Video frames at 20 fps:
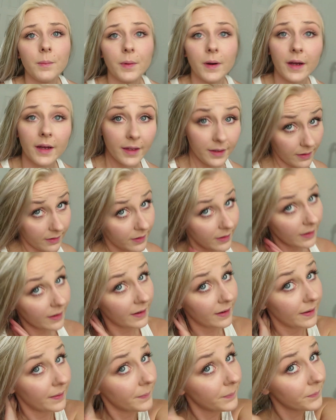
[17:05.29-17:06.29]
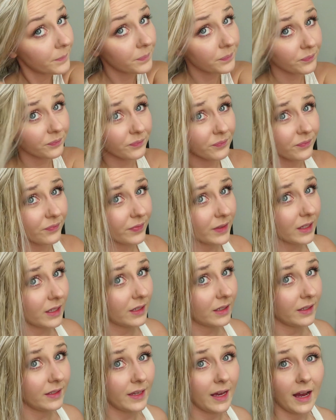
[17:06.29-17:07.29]
But
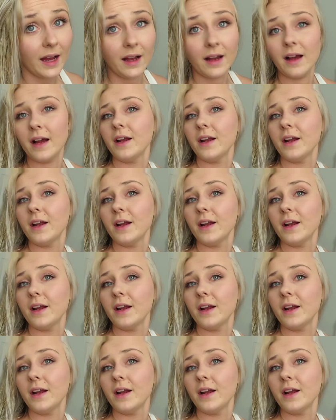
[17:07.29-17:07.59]
yeah,